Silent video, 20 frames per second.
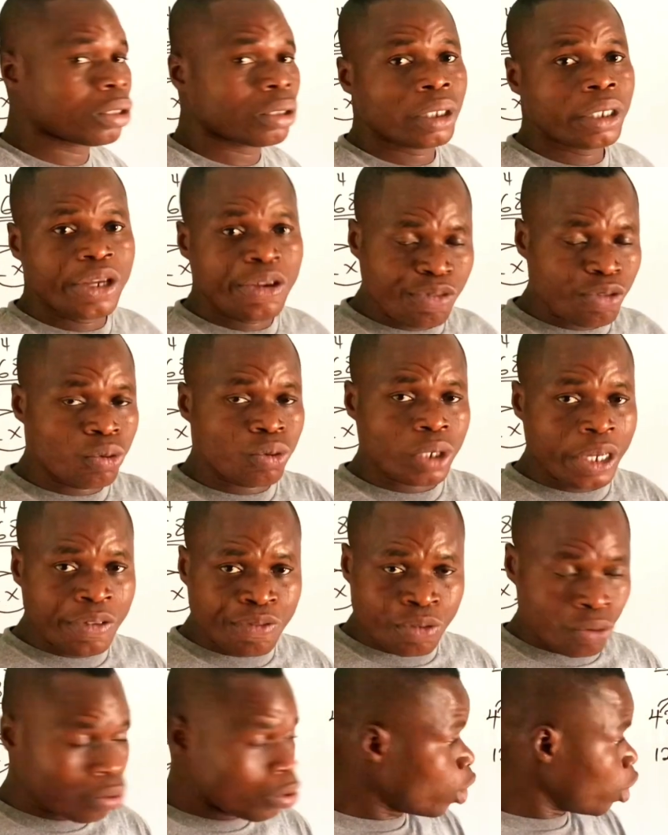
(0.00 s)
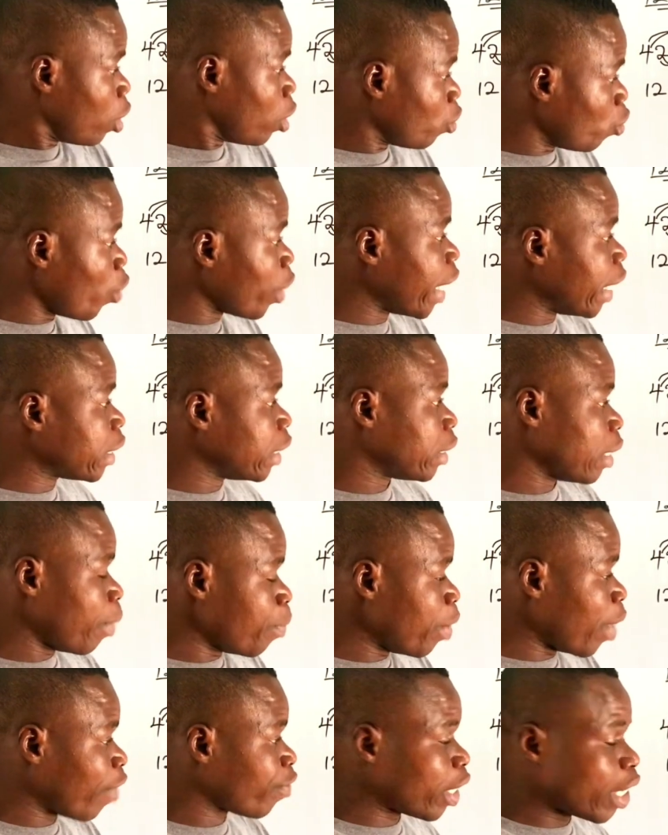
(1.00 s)
If you don't get it,
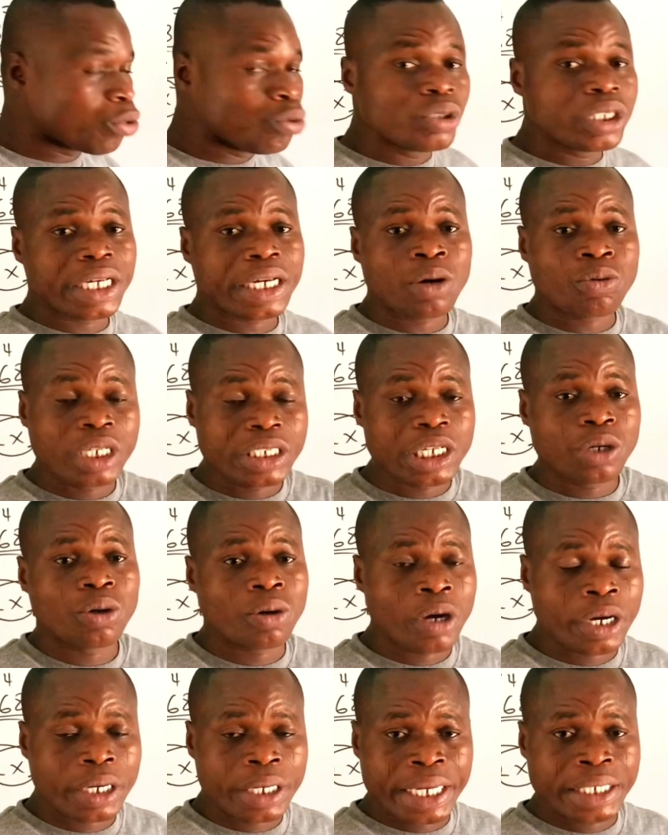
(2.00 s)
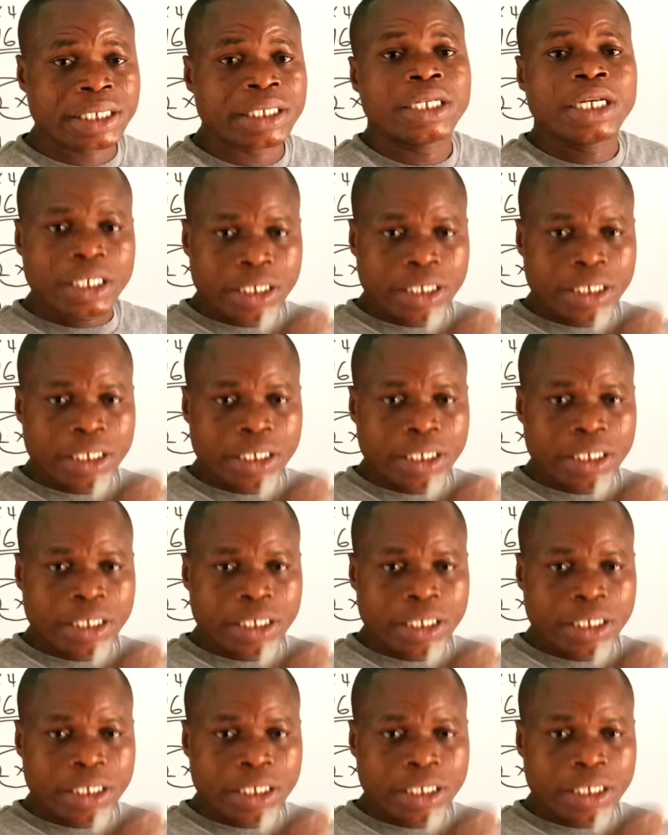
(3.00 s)
maybe after that use a calculator and you're not getting it,